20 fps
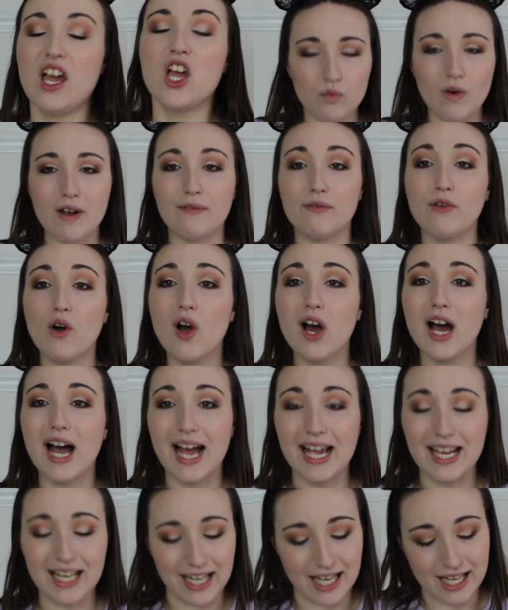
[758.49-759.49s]
Right, for
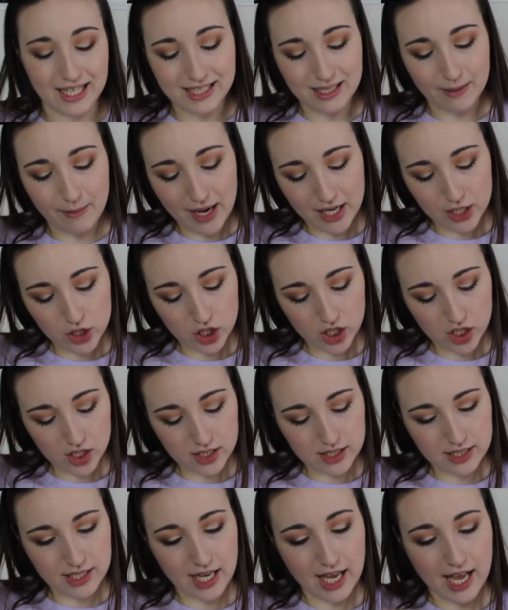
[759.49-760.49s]
highlight, I'm actually
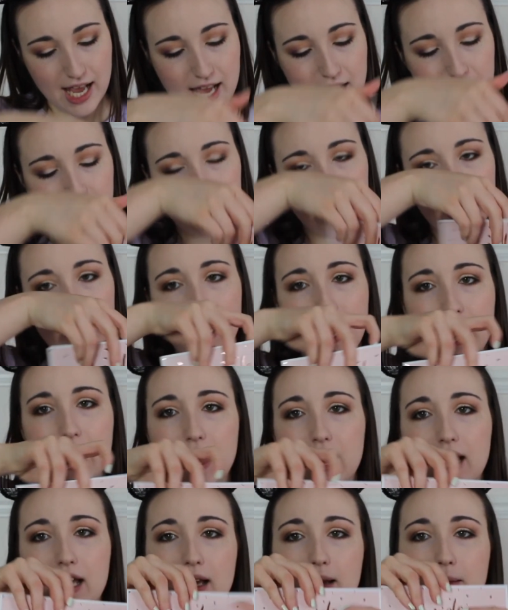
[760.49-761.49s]
going to take
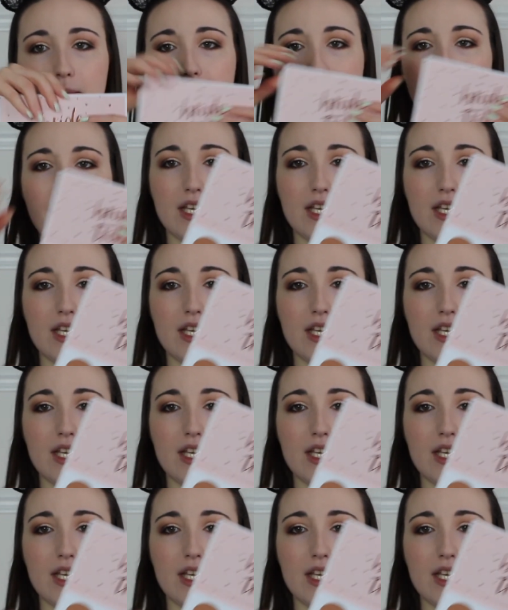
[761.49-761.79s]
um,